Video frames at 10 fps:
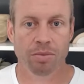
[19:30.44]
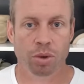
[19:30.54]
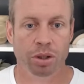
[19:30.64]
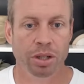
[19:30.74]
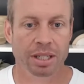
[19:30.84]

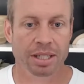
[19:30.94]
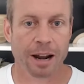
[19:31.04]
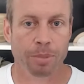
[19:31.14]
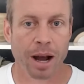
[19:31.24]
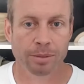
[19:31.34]
recruiting is
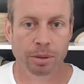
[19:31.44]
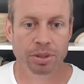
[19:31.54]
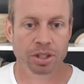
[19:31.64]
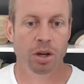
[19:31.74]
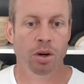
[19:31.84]
not a
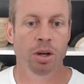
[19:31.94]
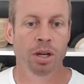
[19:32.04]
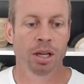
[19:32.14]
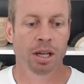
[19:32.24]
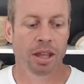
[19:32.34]
problem. So
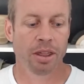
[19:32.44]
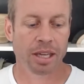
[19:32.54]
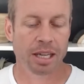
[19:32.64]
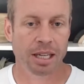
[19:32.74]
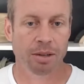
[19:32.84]

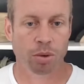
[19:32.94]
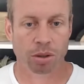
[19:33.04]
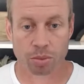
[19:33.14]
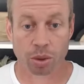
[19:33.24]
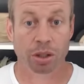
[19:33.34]

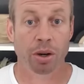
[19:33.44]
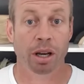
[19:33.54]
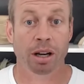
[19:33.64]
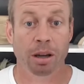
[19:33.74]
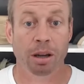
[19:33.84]
we're
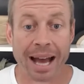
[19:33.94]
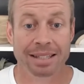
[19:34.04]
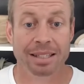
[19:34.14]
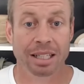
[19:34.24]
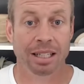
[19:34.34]
growing our
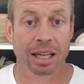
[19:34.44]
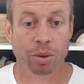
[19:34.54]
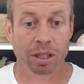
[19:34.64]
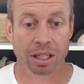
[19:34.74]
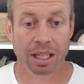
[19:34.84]
capacity.
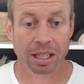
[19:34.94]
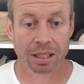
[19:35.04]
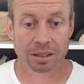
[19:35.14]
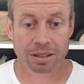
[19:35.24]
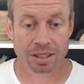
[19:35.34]
Like we're
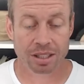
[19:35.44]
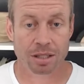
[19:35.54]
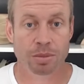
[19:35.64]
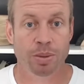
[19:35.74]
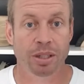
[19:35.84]
getting
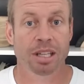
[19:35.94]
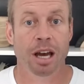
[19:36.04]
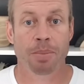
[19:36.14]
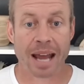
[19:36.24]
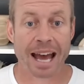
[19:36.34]
systems built
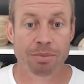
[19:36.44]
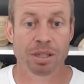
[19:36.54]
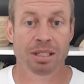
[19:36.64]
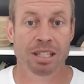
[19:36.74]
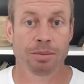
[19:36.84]
up and
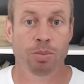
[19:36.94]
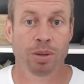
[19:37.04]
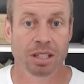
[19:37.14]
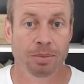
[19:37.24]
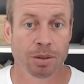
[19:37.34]
admin teams
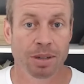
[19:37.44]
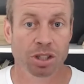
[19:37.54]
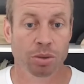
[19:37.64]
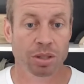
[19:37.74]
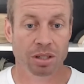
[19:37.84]
built up to
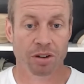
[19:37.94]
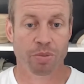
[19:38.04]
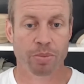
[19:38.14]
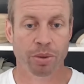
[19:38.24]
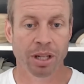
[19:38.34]
make sure we
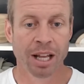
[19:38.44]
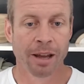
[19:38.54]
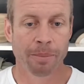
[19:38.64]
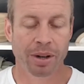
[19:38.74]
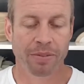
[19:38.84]
serve people.
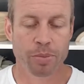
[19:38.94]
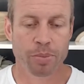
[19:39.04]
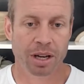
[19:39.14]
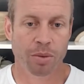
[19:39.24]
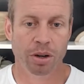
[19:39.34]
But if you
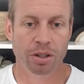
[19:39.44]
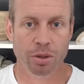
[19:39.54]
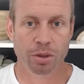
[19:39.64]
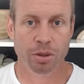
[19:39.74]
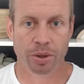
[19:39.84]
bring on 1 or
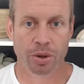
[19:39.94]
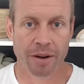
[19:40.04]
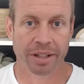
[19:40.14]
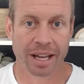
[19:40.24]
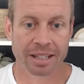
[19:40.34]
2 people who
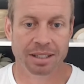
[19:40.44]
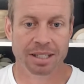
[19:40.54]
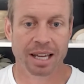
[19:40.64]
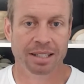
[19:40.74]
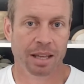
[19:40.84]
have a lot of
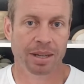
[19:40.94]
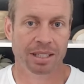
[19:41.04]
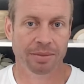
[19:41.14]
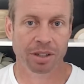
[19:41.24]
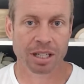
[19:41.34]
success, that
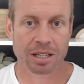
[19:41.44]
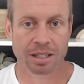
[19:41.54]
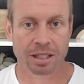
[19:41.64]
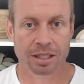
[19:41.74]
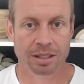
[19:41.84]
makes it very
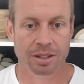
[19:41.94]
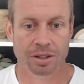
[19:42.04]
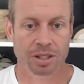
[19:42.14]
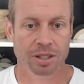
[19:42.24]
easy because